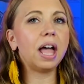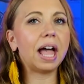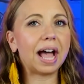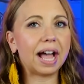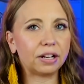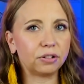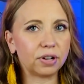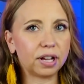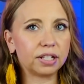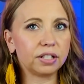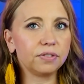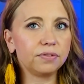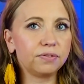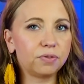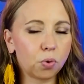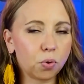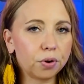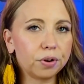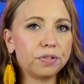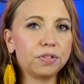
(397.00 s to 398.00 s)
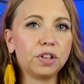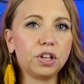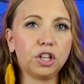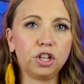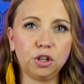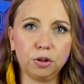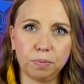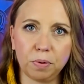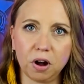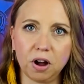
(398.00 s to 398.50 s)
address for the
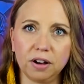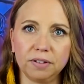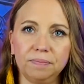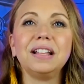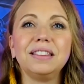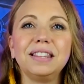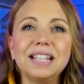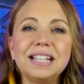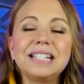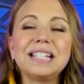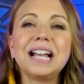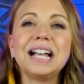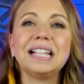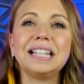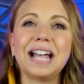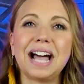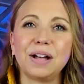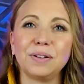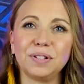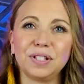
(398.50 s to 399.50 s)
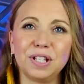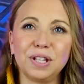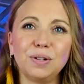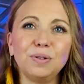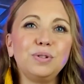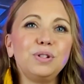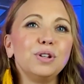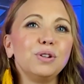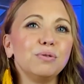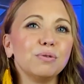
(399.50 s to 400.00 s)
coupon. This allows
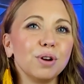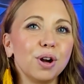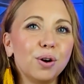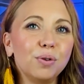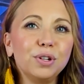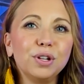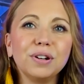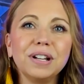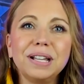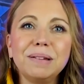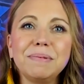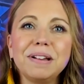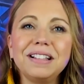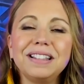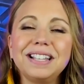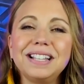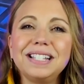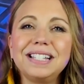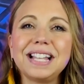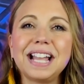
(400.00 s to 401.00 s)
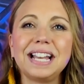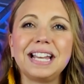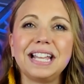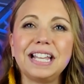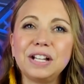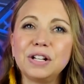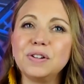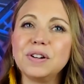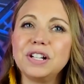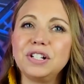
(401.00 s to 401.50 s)
you to grow your email list and
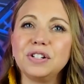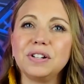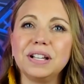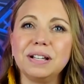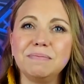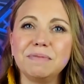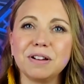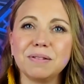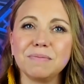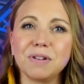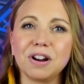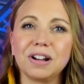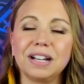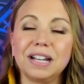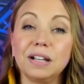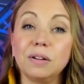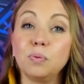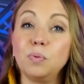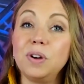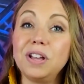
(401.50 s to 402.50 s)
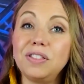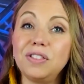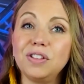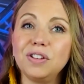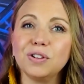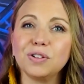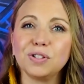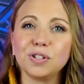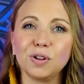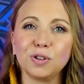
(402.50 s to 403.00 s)
integrate your email marketing with
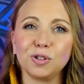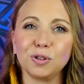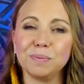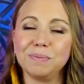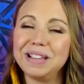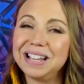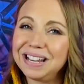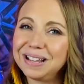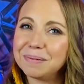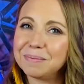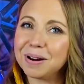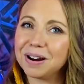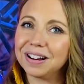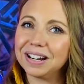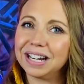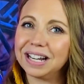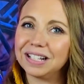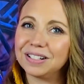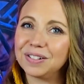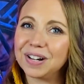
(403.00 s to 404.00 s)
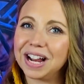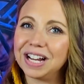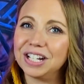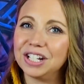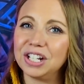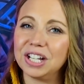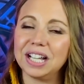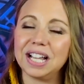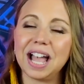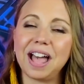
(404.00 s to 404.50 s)
your social media marketing
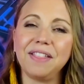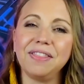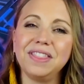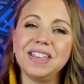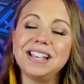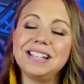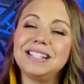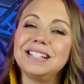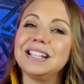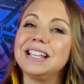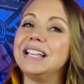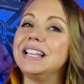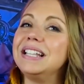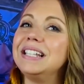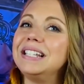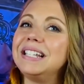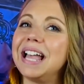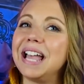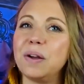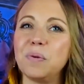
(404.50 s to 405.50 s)
strategy, and this is a